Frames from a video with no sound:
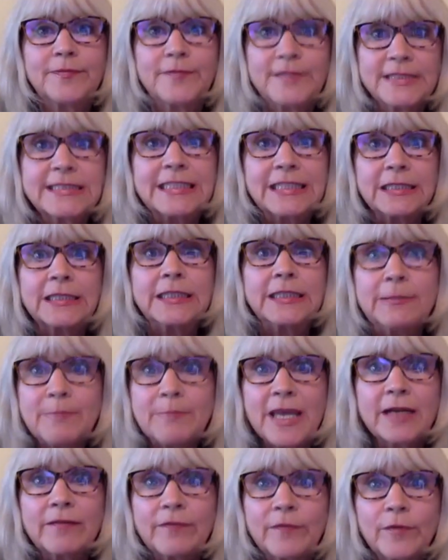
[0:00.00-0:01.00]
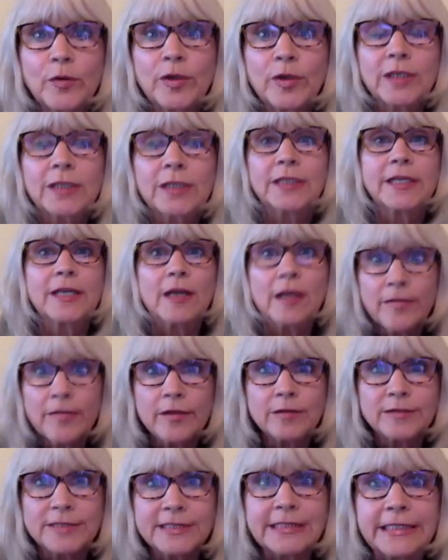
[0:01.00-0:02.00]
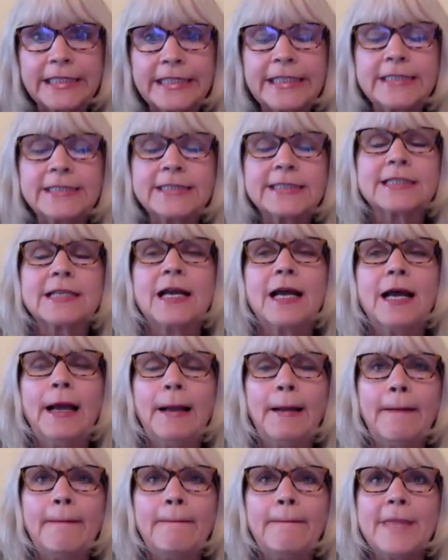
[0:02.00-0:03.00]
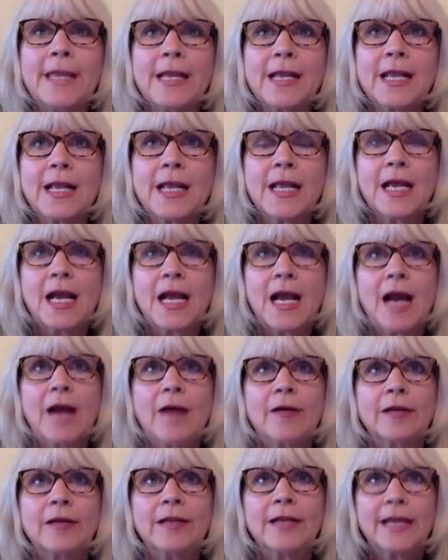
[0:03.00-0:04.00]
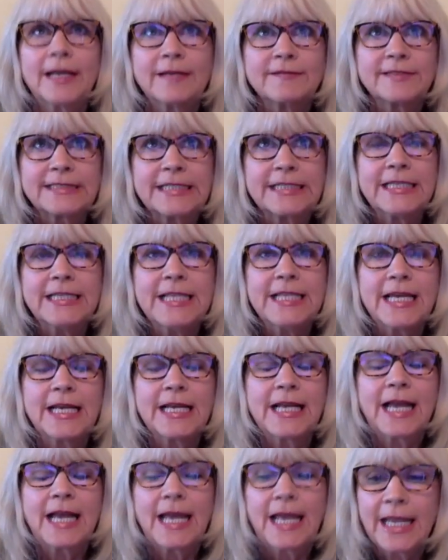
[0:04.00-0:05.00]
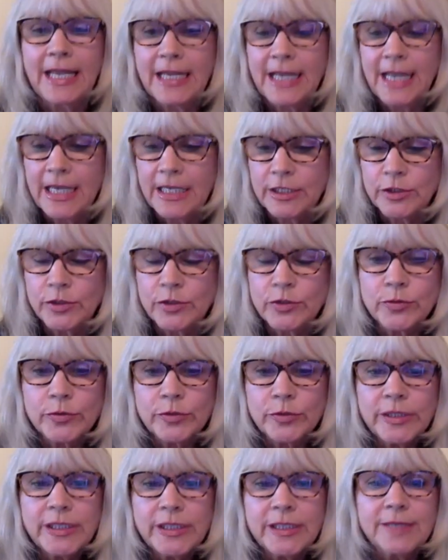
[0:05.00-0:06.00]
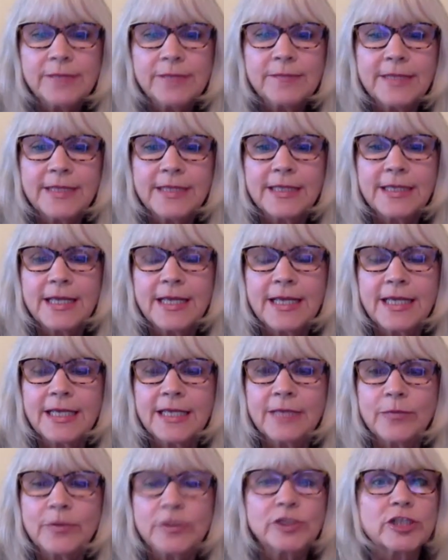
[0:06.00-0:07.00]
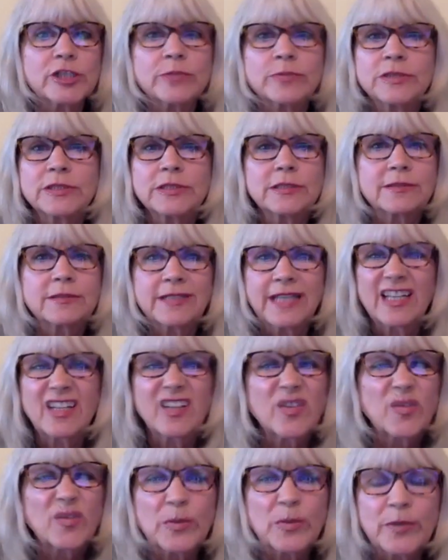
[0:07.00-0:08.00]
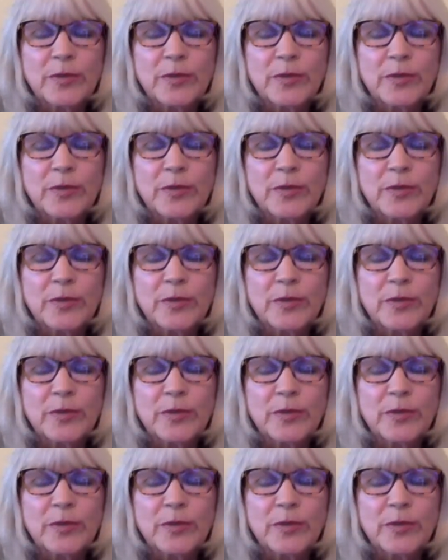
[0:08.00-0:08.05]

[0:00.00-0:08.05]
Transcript: physically, metaphorically, all those leaves. Um, our lives in that I had a dream when she was like three